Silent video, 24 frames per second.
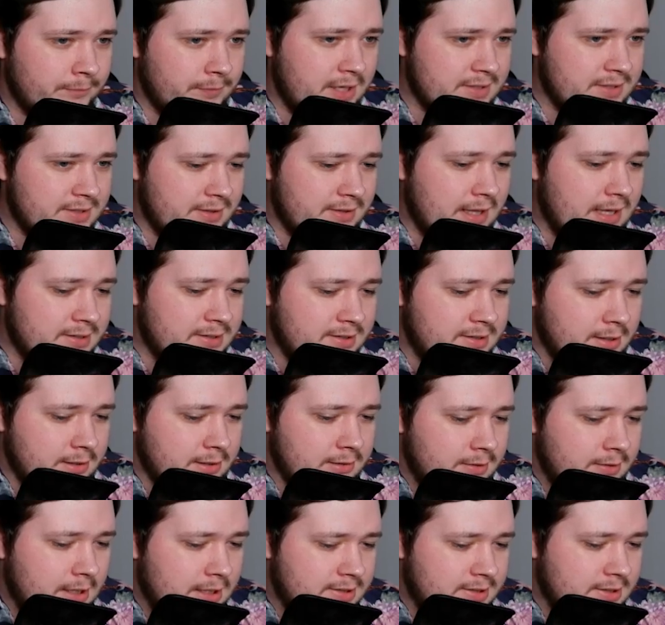That's
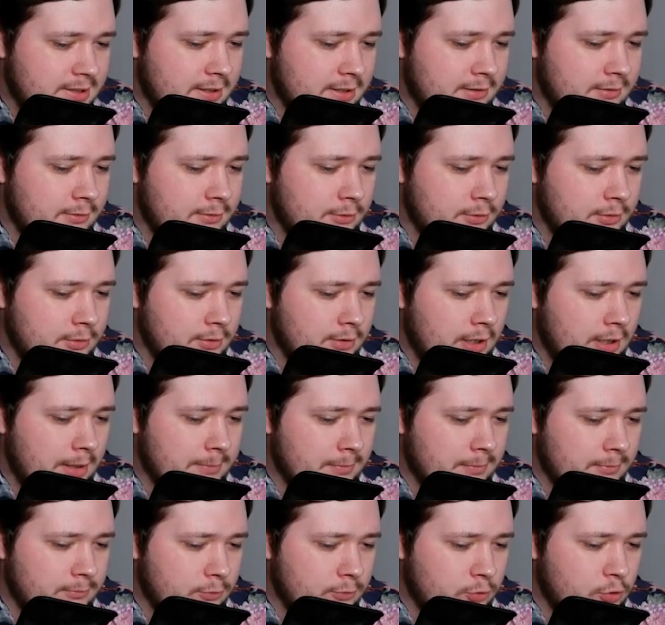it. That's it.
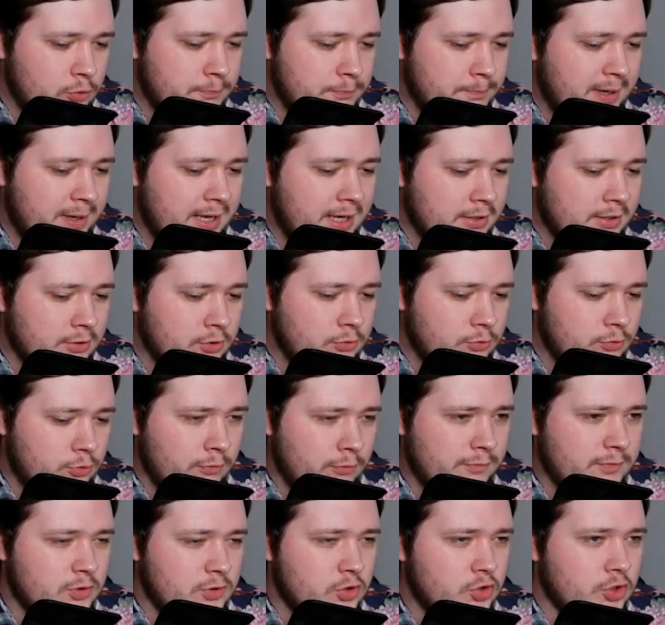Goodbye.
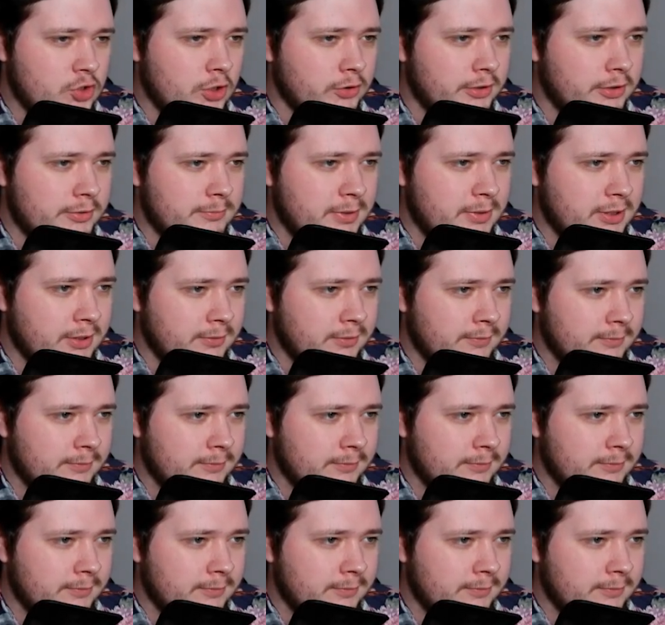You've insulted me.